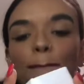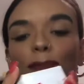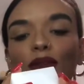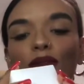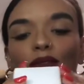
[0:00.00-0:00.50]

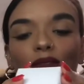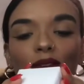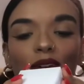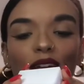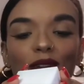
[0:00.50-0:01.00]

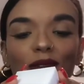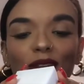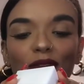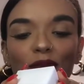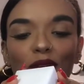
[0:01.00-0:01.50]
Beautiful. I don't
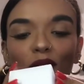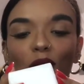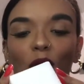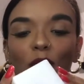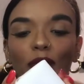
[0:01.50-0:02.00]
even want to
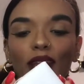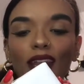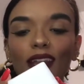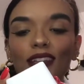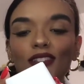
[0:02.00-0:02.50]
open
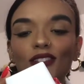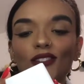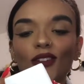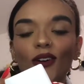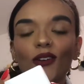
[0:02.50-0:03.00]
it. It's
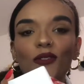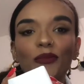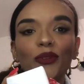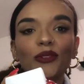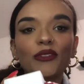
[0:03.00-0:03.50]
so
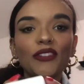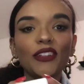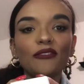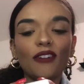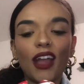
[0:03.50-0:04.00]

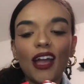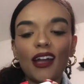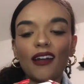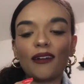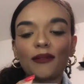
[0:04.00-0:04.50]
beautifully
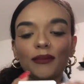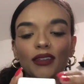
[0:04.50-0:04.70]
wrapped.